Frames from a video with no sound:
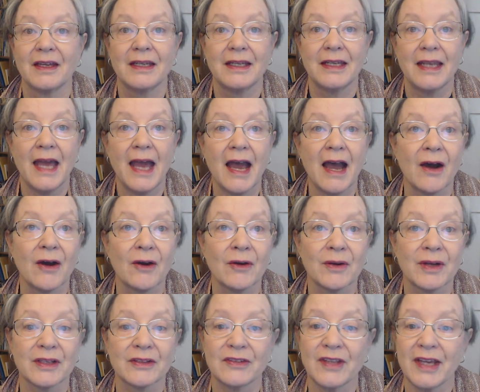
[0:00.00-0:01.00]
Now,
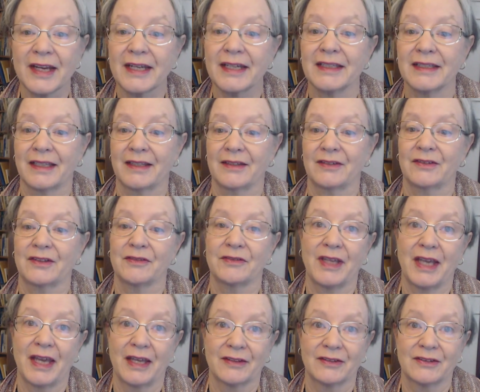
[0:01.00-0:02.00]
a second list of
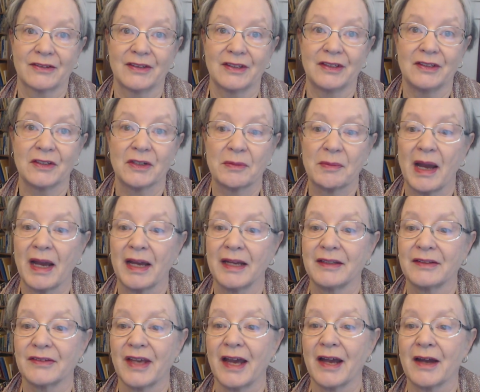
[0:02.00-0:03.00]
guests in your
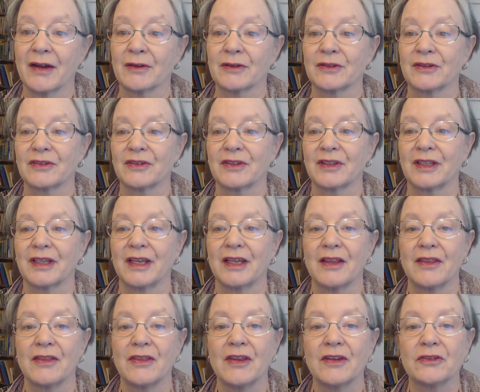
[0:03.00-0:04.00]
mind's house.
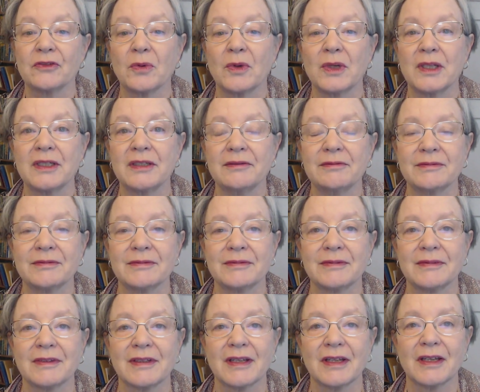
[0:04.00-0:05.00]
This one,
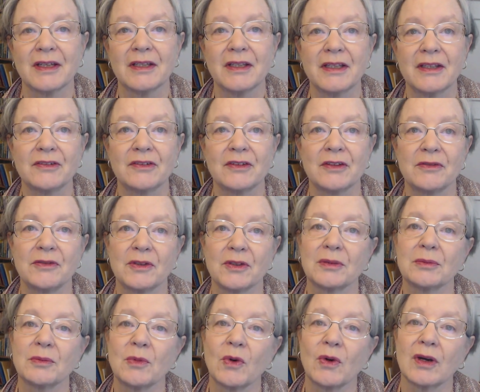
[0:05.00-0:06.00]
a list of your
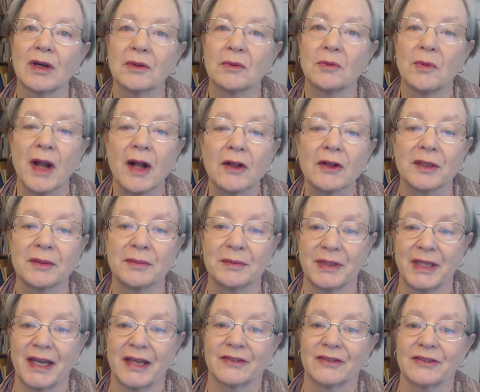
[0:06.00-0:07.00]
more welcome
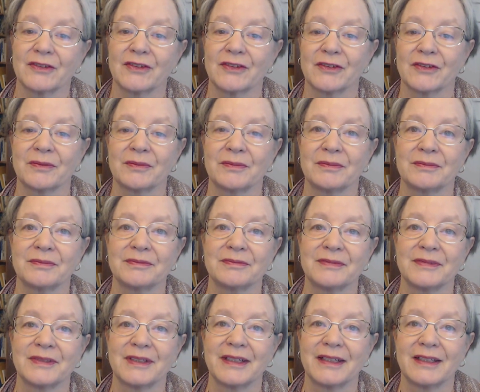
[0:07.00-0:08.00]
guests.
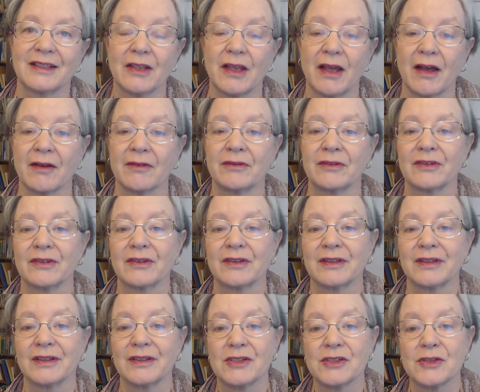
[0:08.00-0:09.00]
Loves,
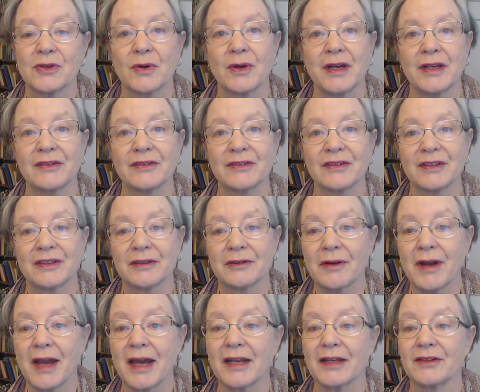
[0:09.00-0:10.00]
joys,
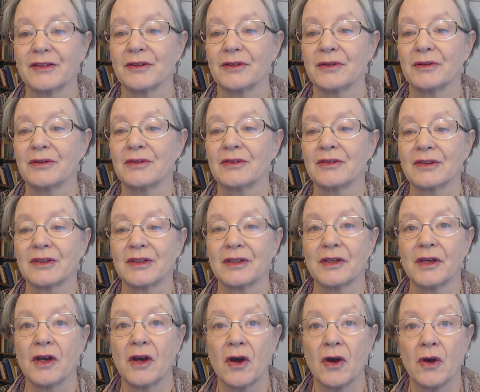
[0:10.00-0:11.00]
gratitudes,
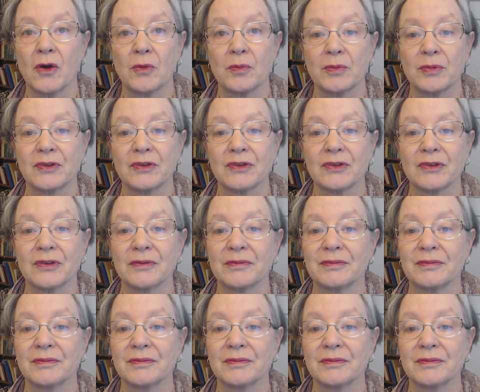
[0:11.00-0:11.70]
hopes.